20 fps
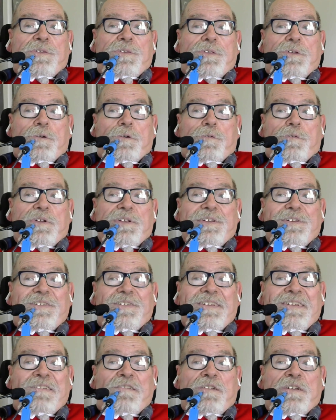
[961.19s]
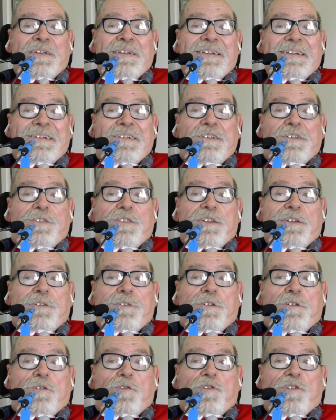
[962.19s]
Theoretically,
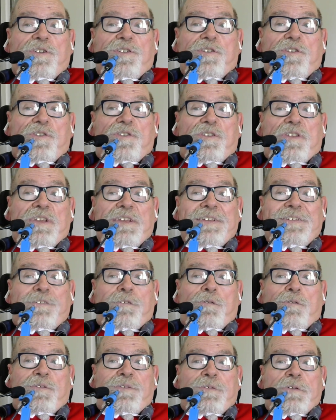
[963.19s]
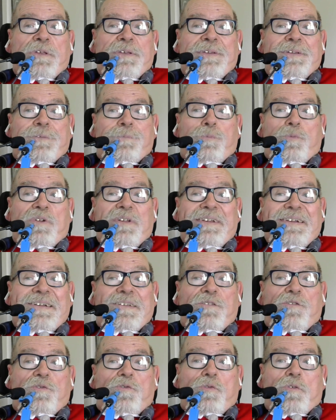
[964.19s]
anything that Jesus did if we
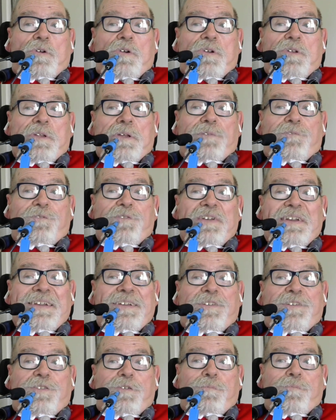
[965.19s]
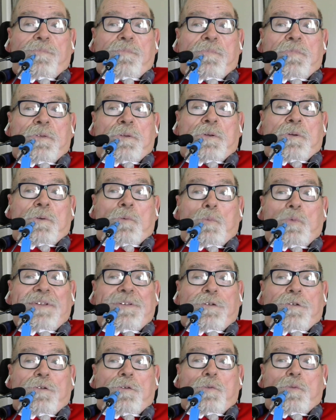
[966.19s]
had strong enough faith, we
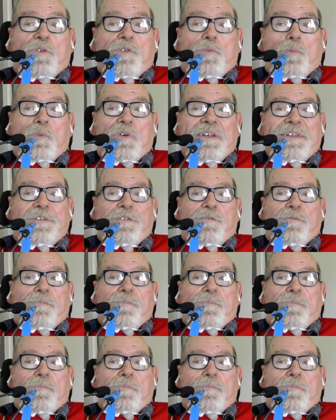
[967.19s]
could do as well.